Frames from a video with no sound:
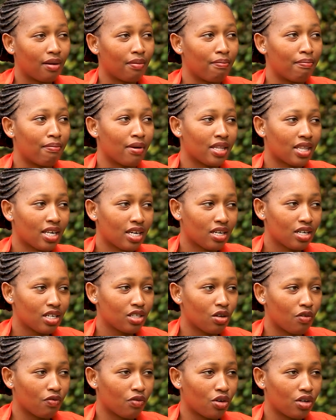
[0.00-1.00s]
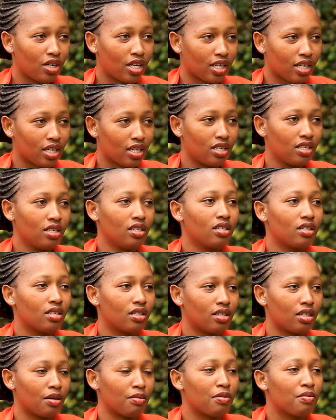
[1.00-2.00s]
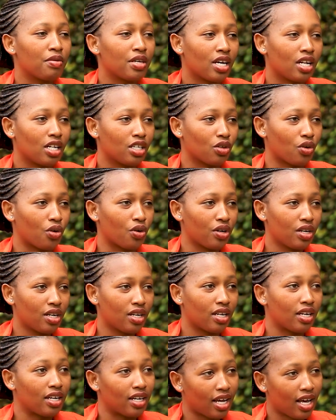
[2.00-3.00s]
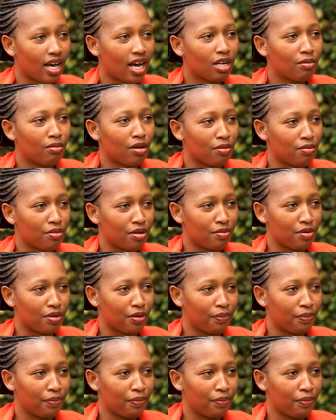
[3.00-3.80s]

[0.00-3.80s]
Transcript: By the grace of God again, the baby held on and I had my baby.